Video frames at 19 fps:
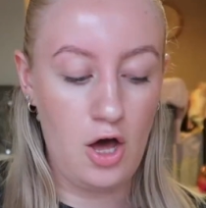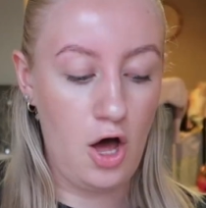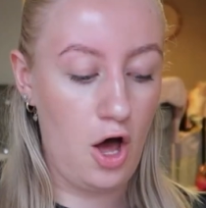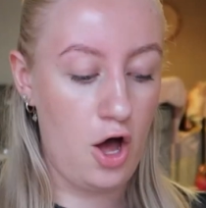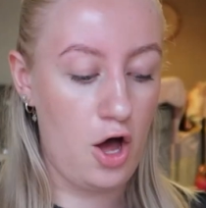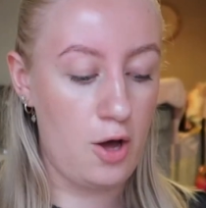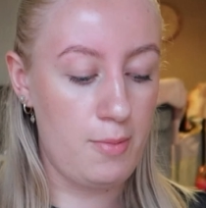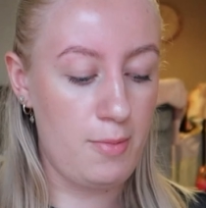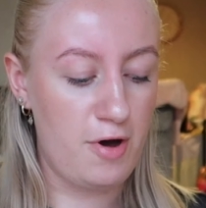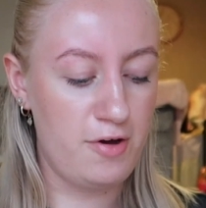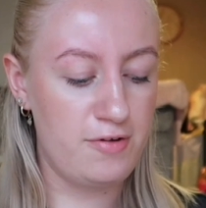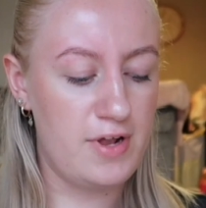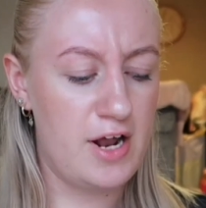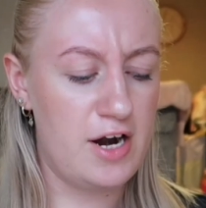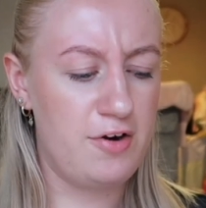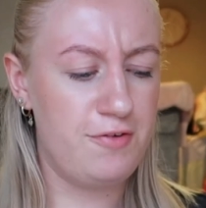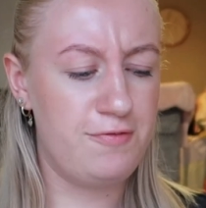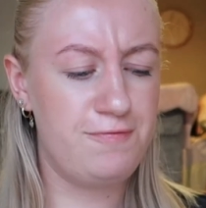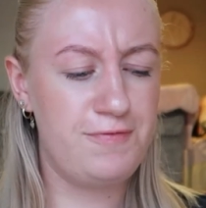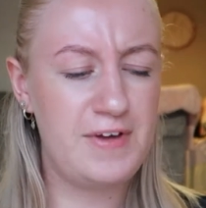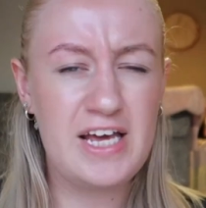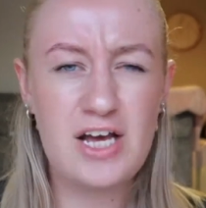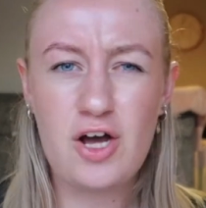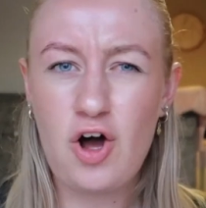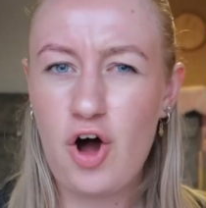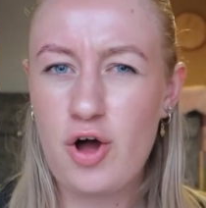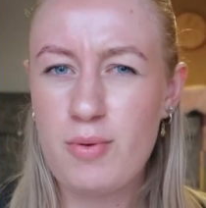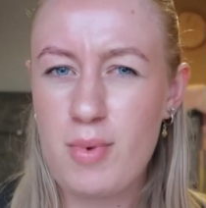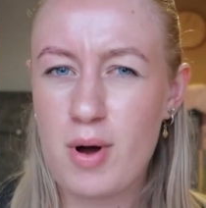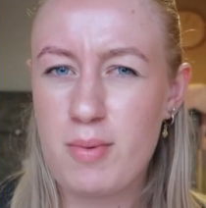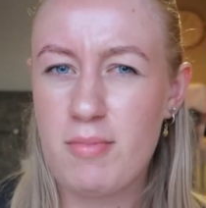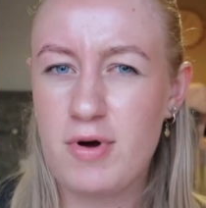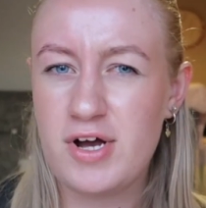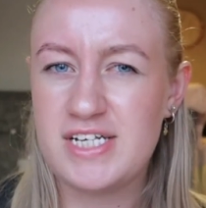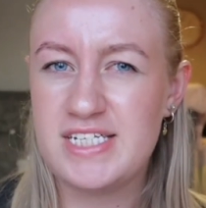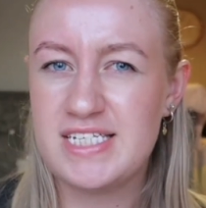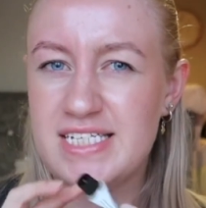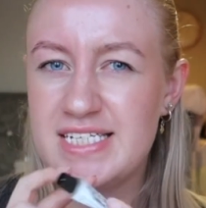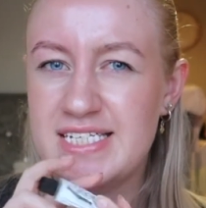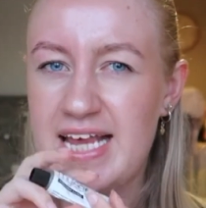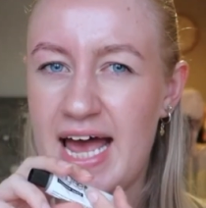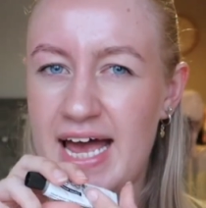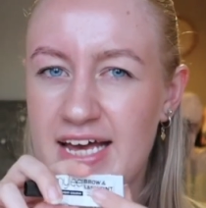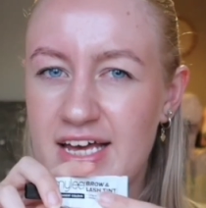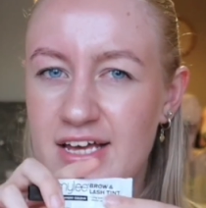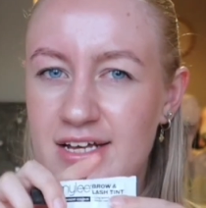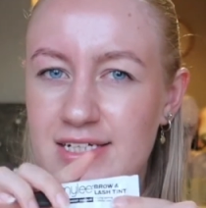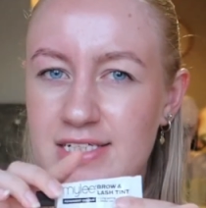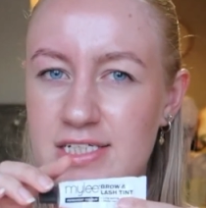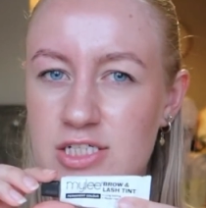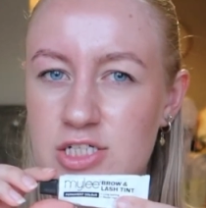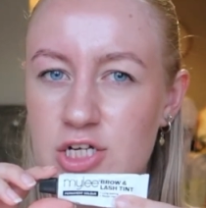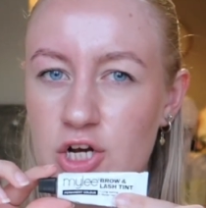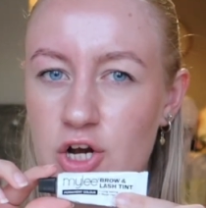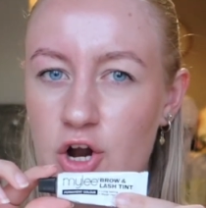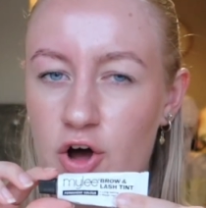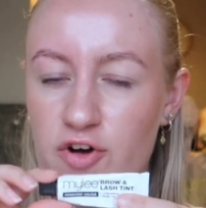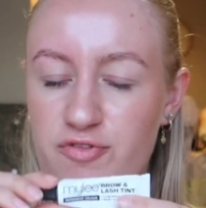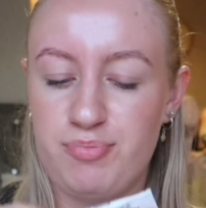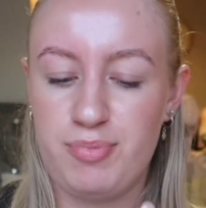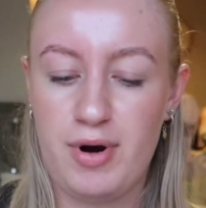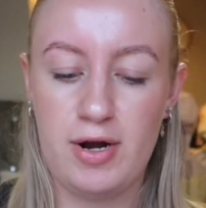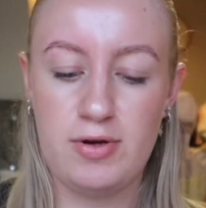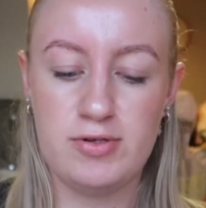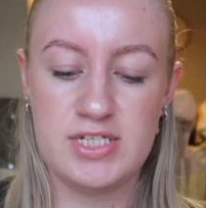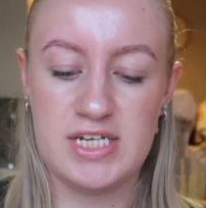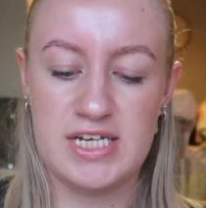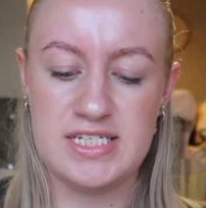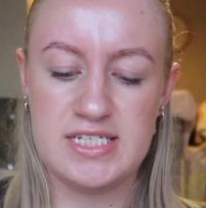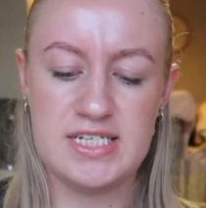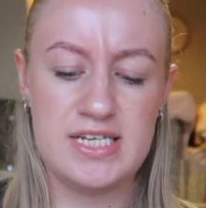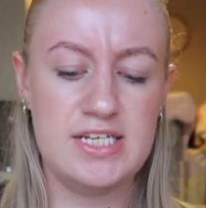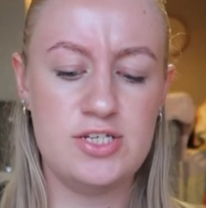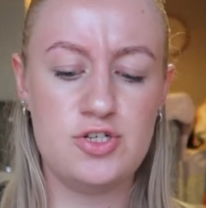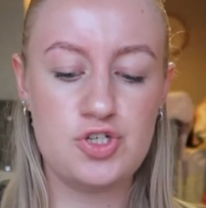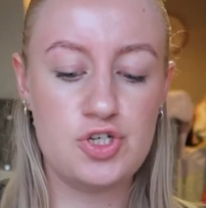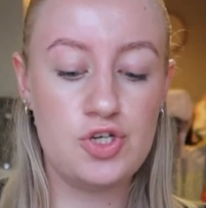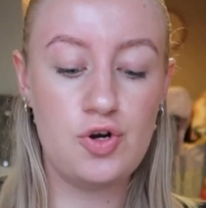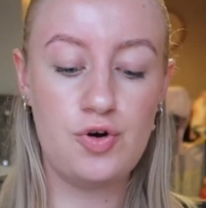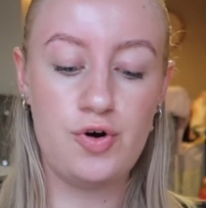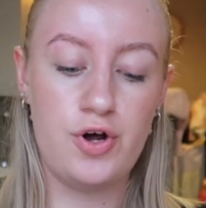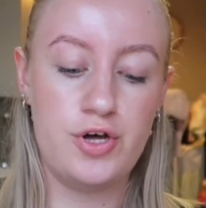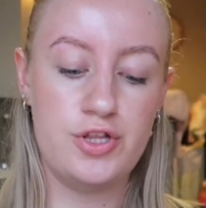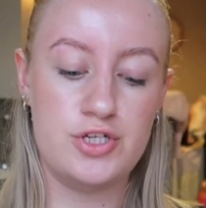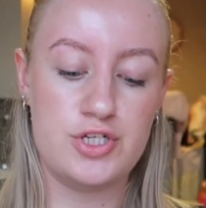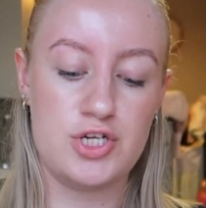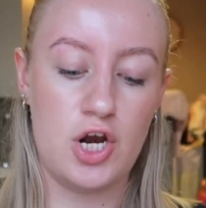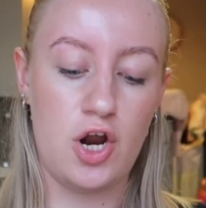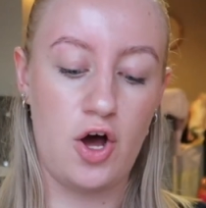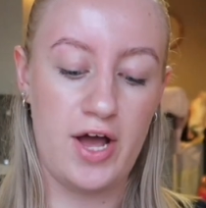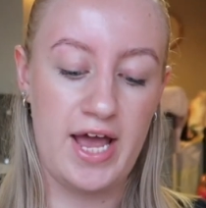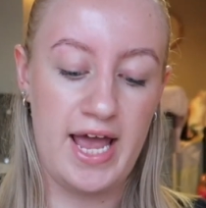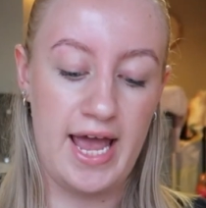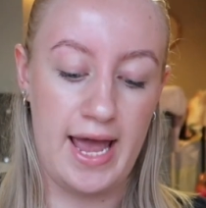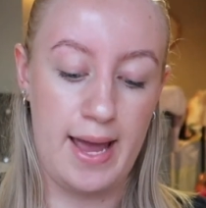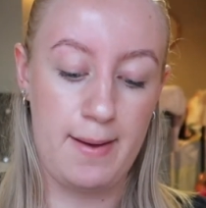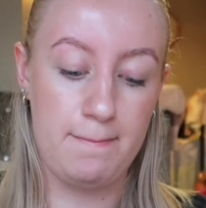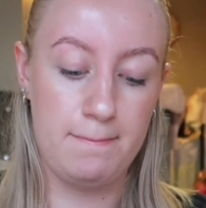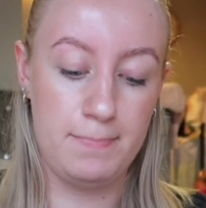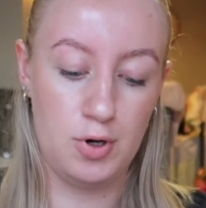Um, I, and I think I'm on my second lot of brow tint, and it doesn't look like there's a lot here,